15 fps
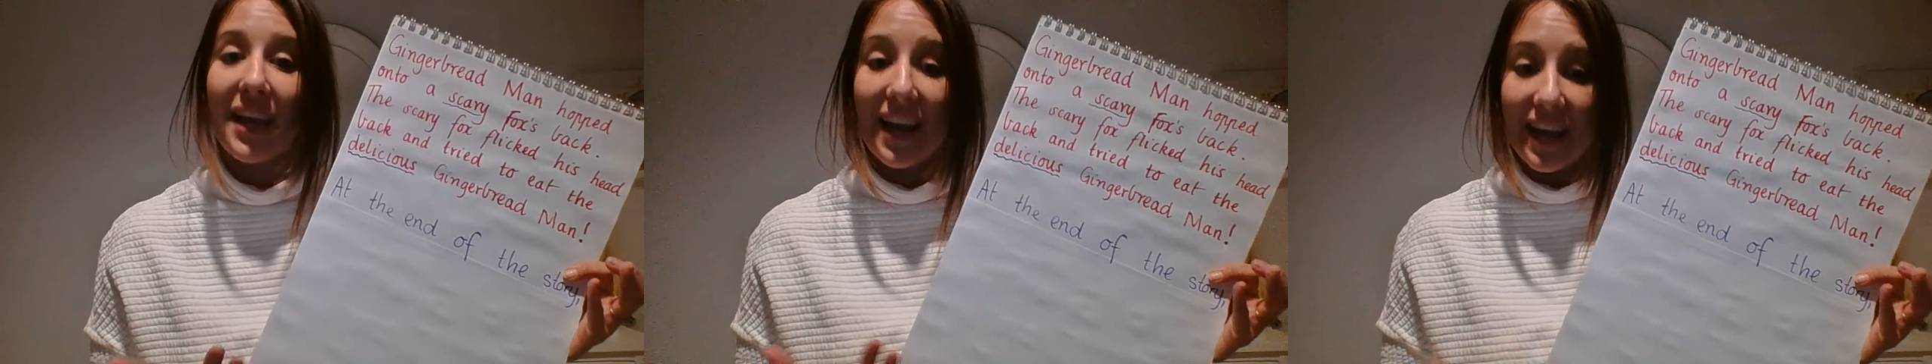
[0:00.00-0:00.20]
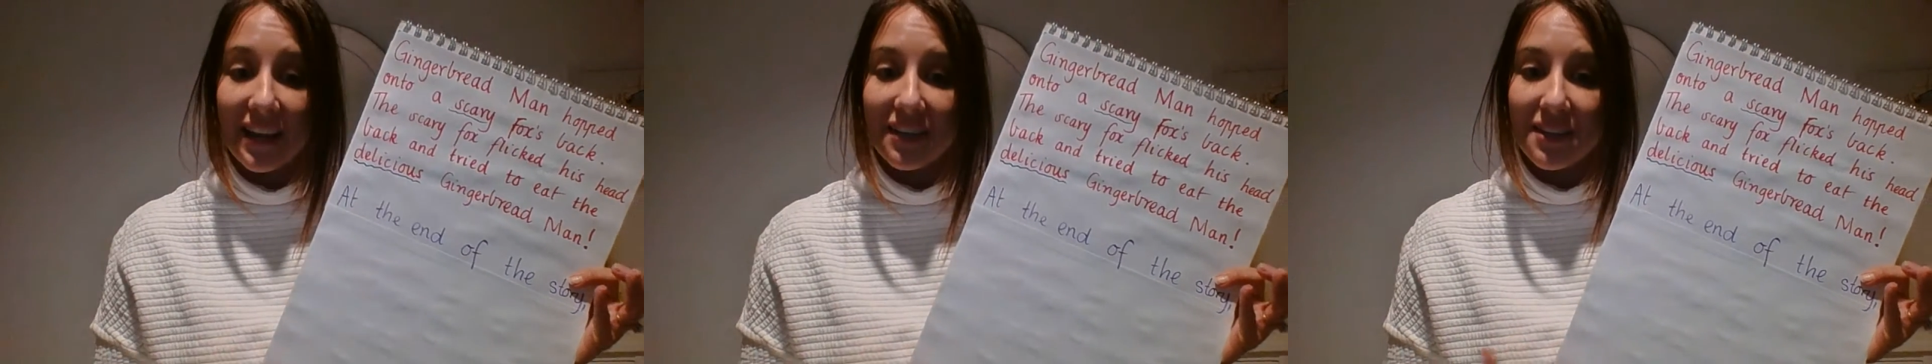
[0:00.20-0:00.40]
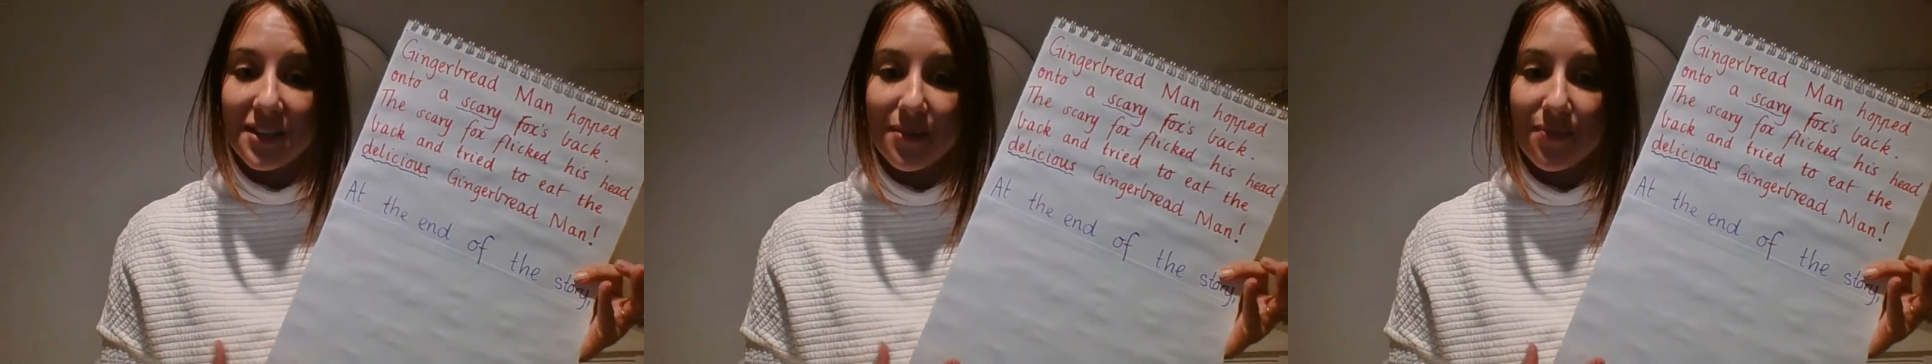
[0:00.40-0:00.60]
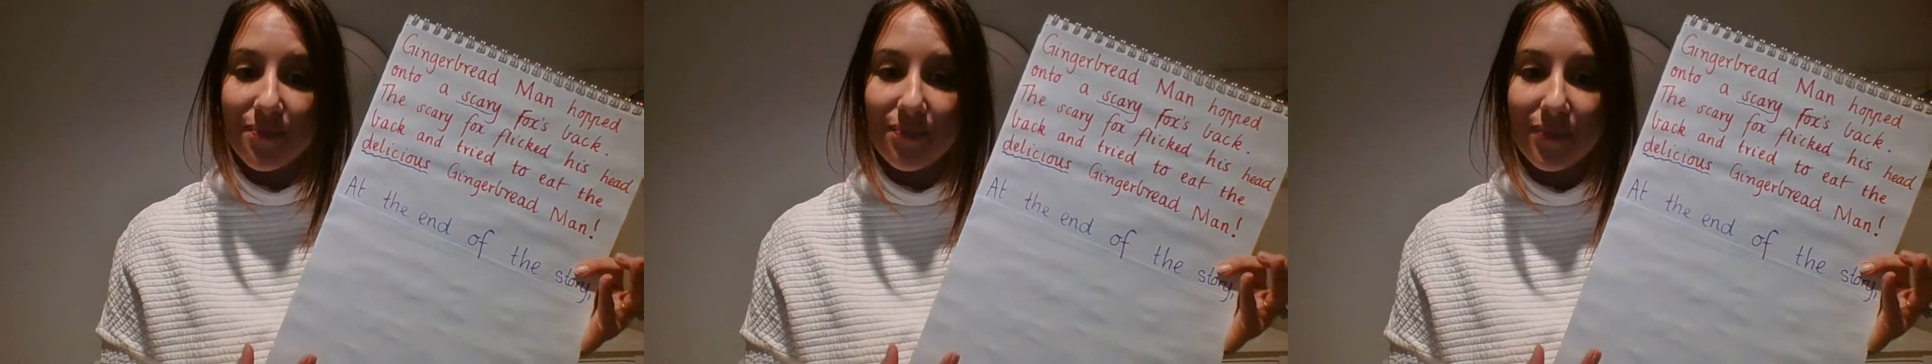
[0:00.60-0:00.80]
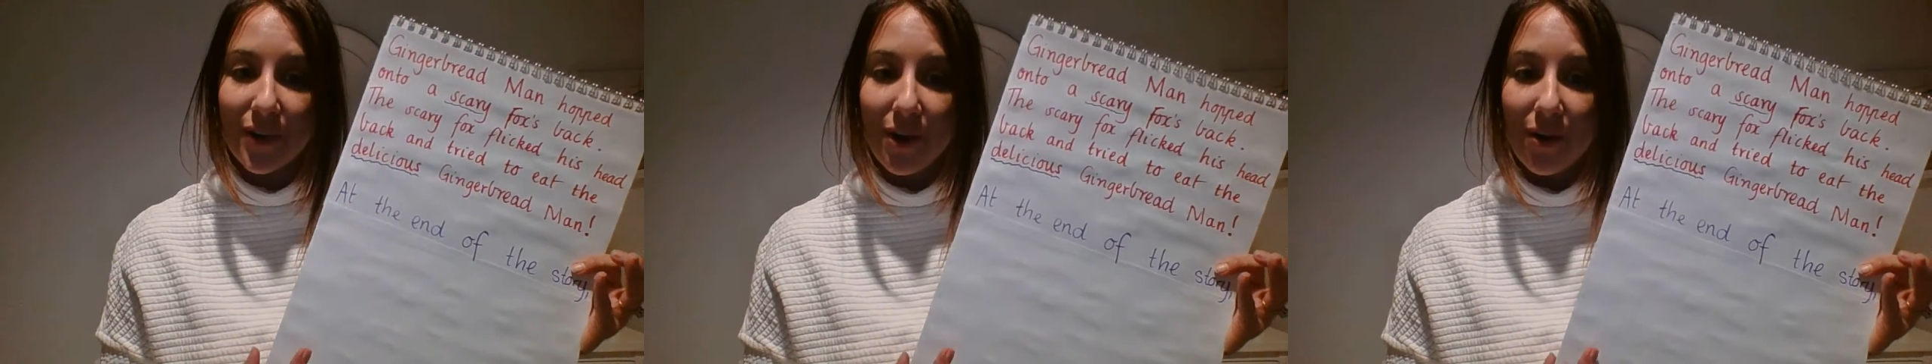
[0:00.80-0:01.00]
end.
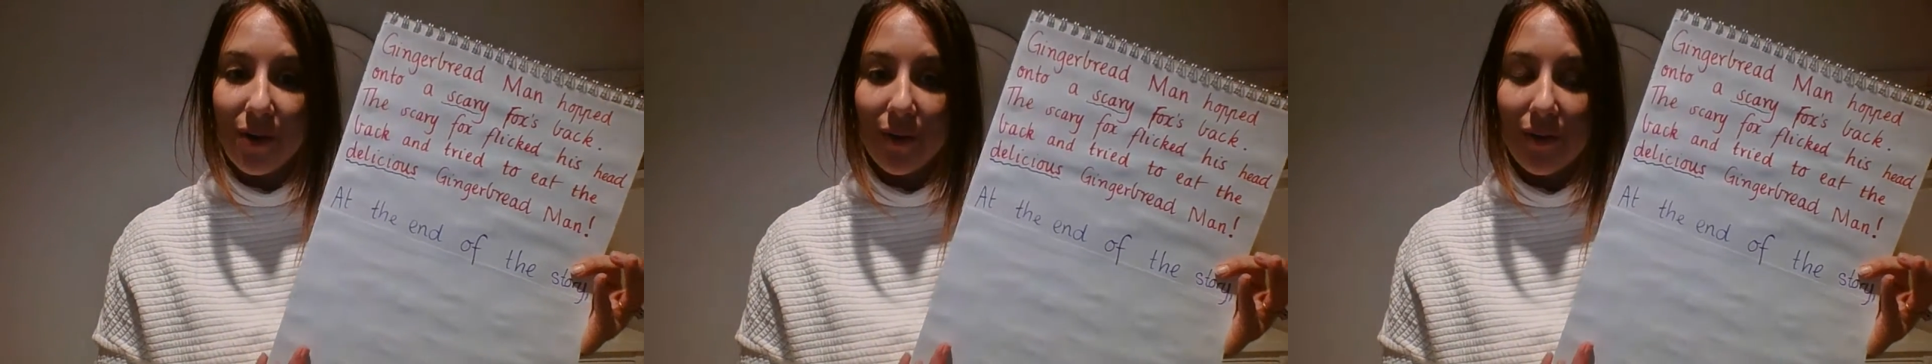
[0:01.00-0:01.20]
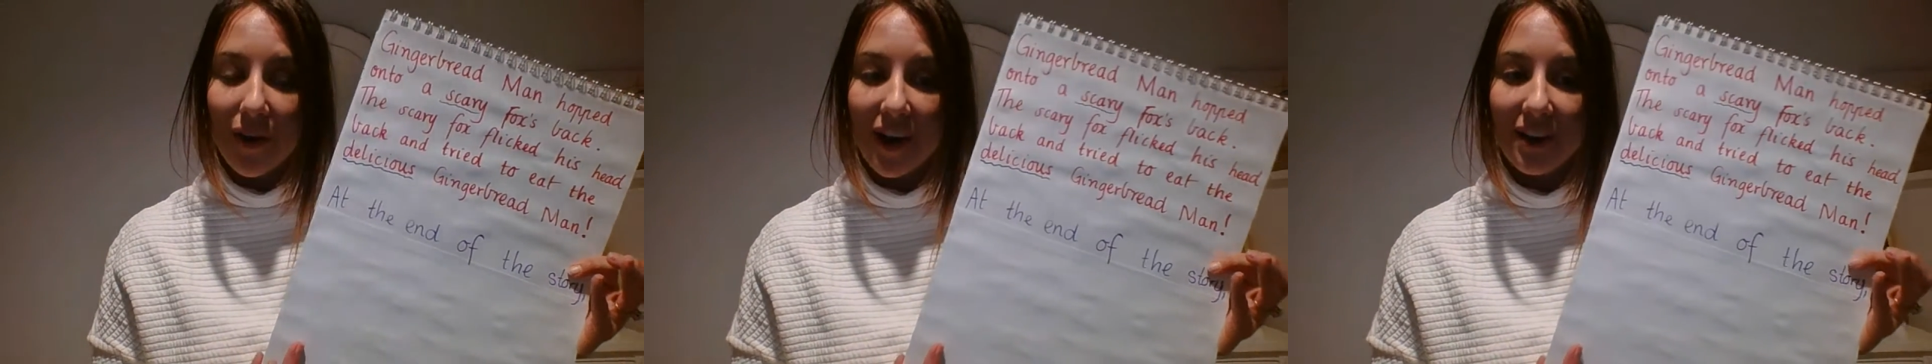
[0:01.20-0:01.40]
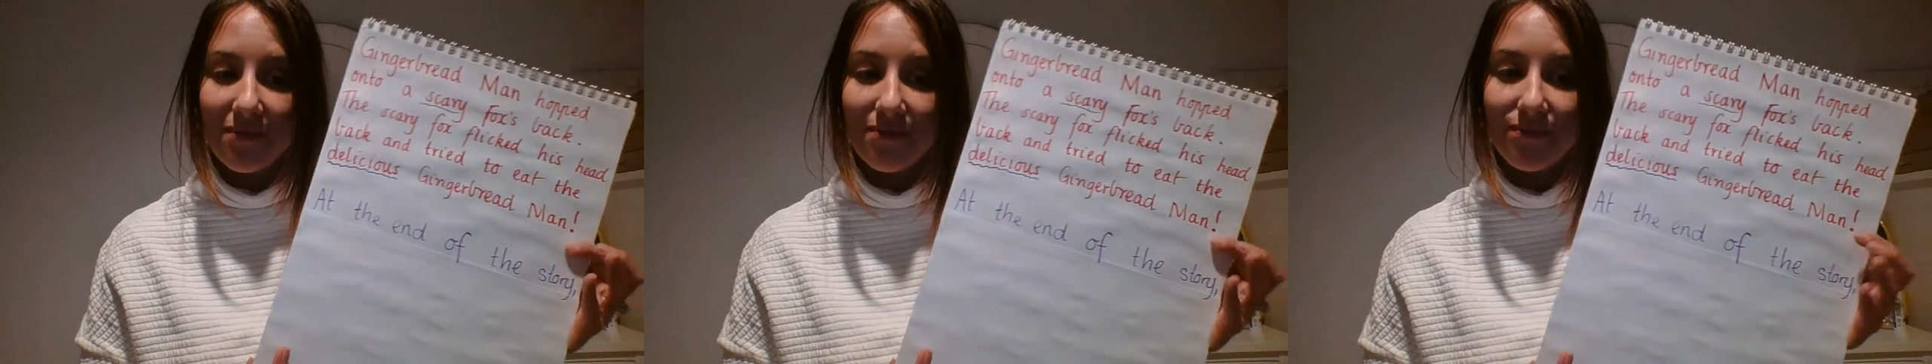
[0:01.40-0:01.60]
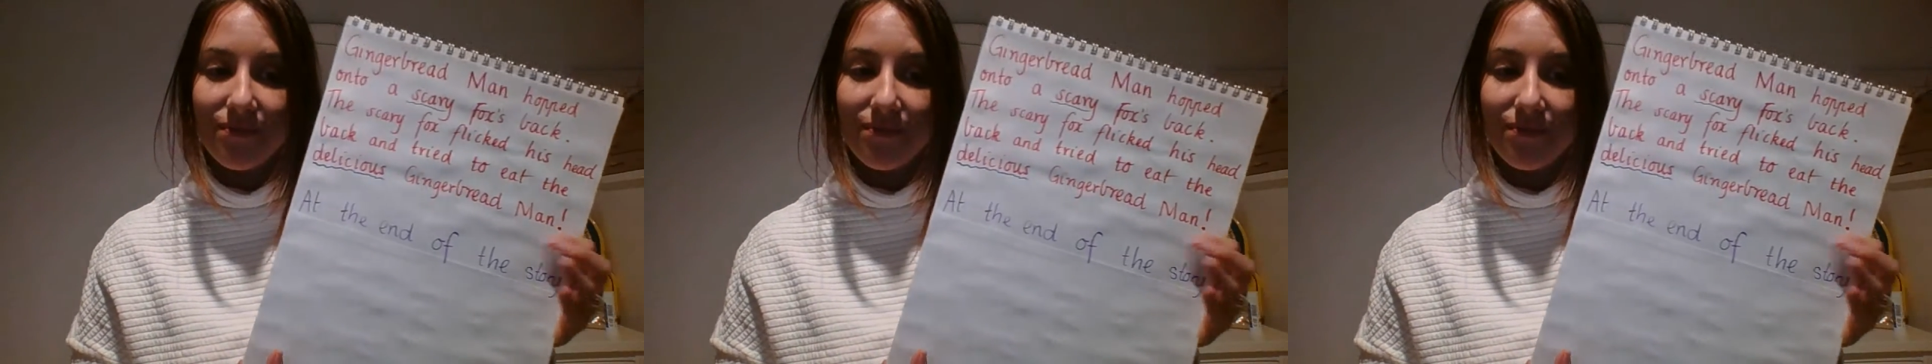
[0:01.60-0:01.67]
All right?